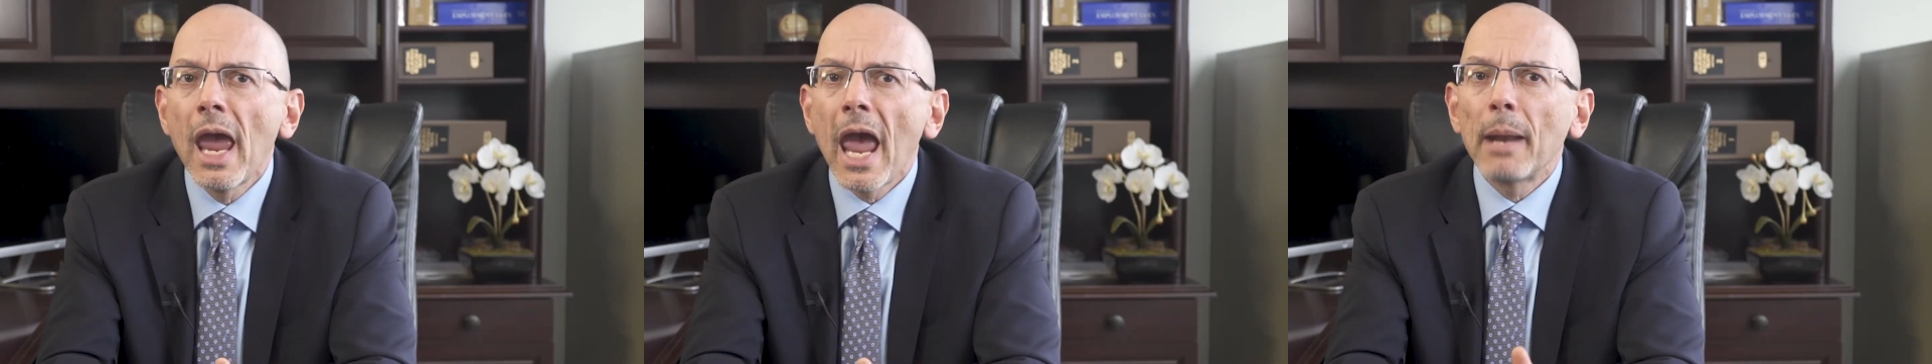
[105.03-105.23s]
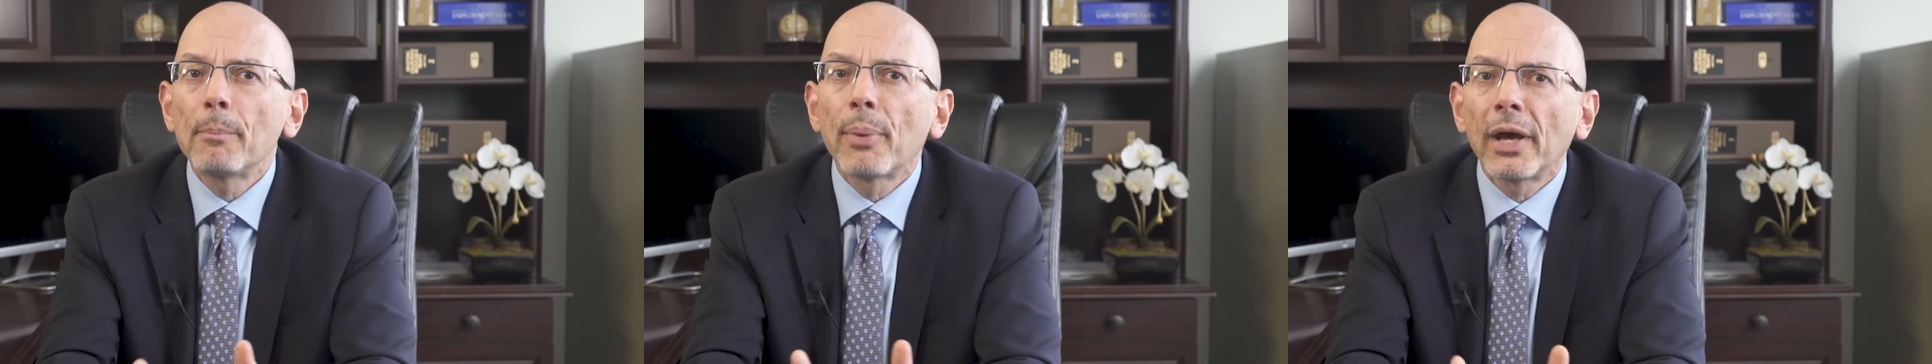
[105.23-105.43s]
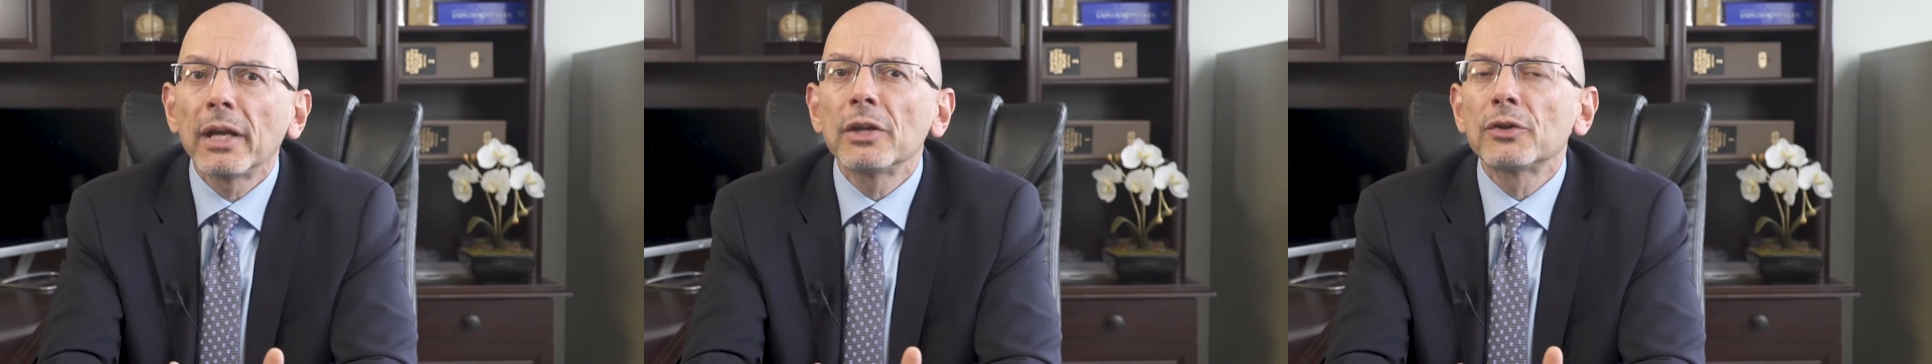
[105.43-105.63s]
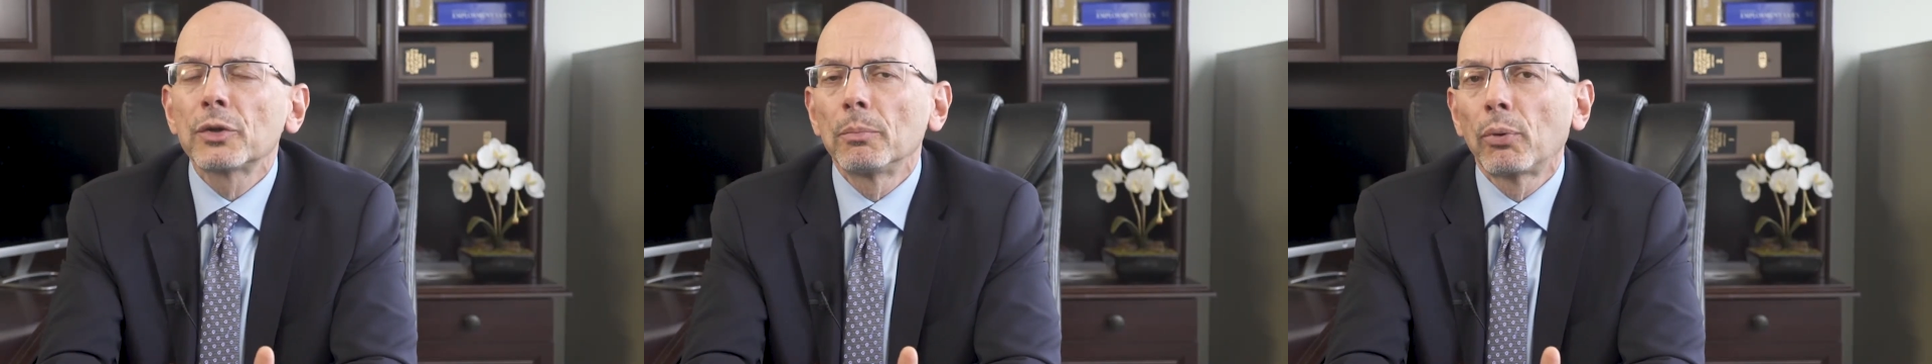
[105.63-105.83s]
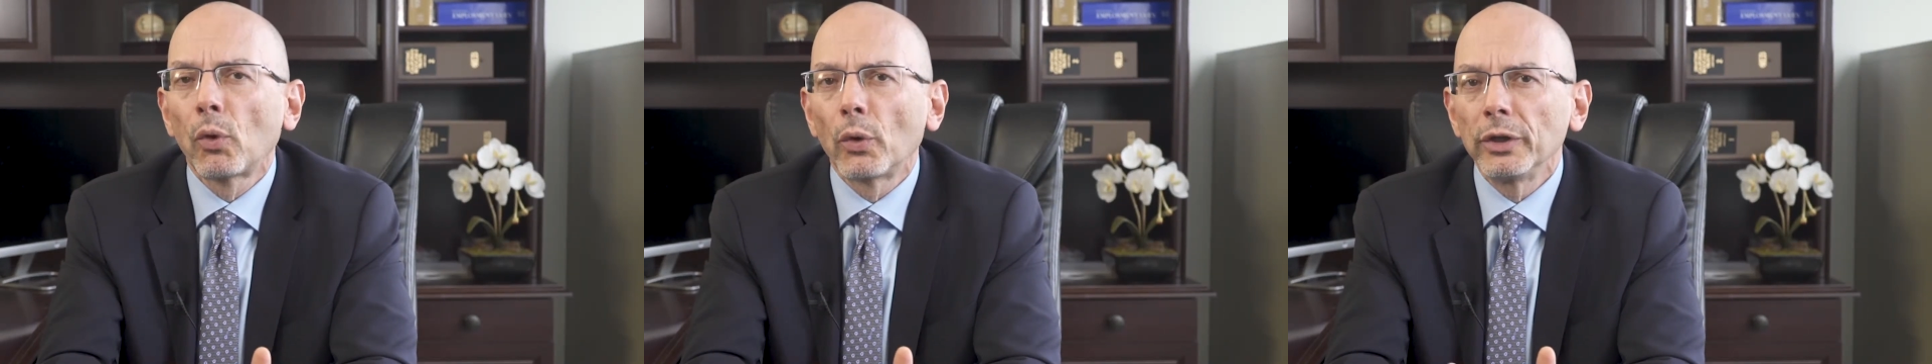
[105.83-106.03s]
and punish
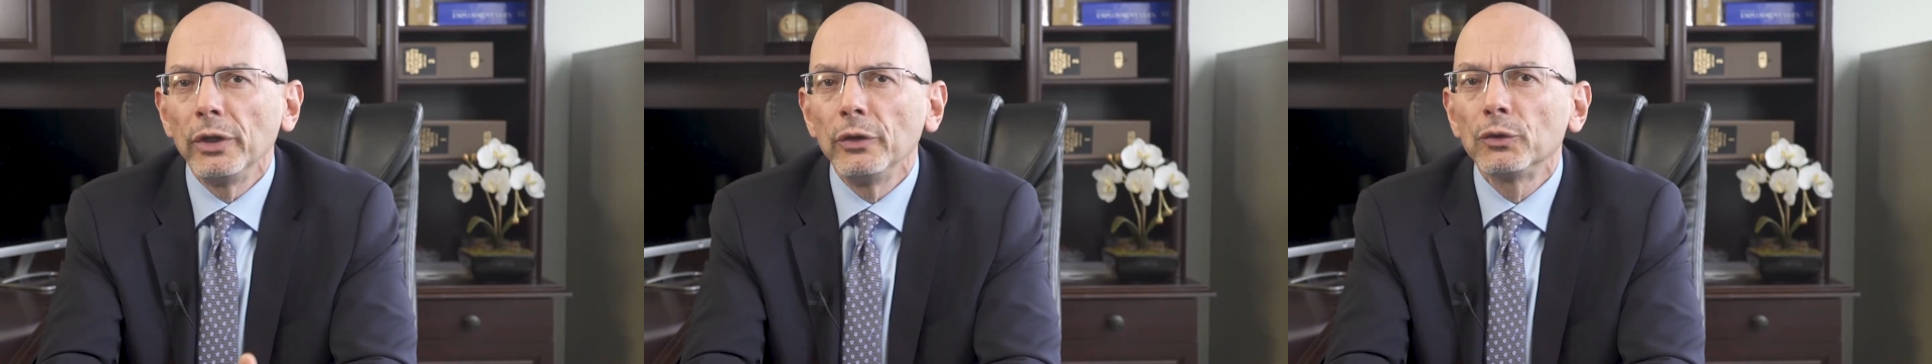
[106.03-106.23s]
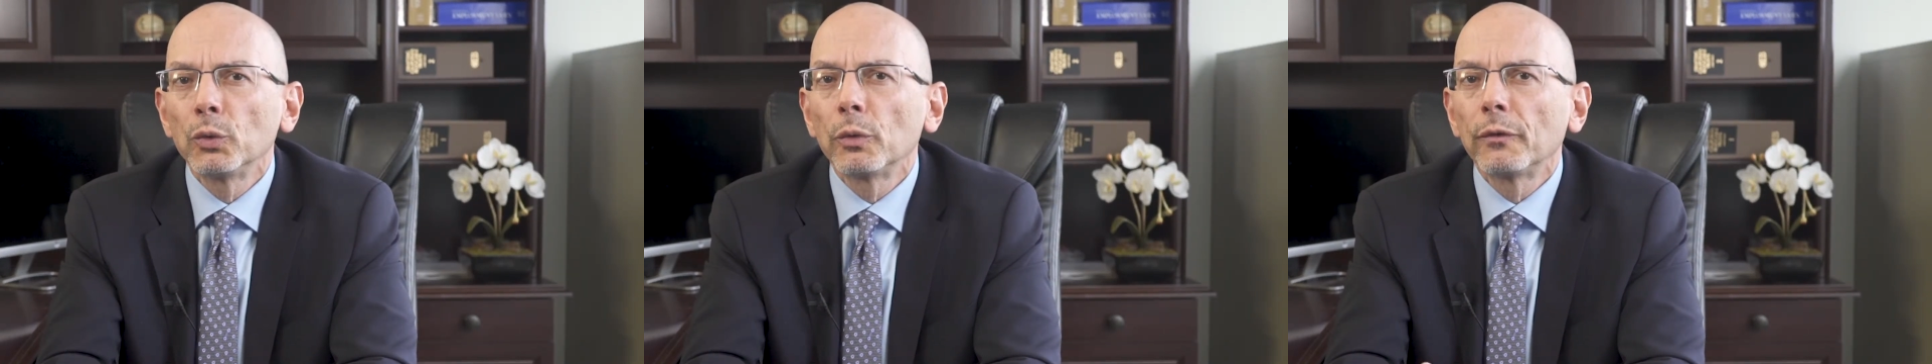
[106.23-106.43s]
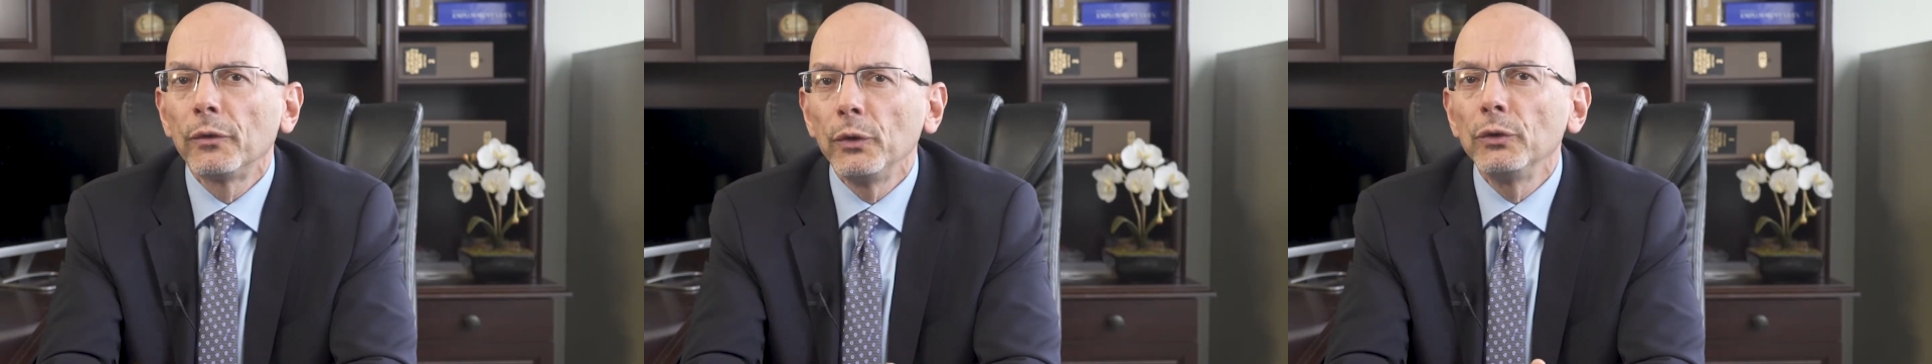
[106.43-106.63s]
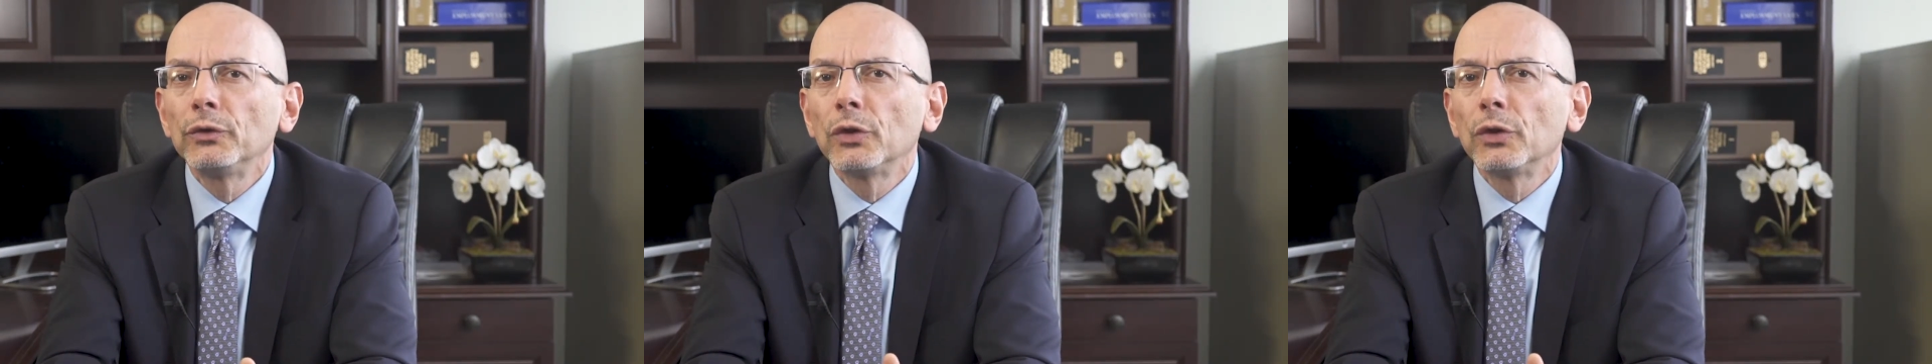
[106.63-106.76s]
employees who refuse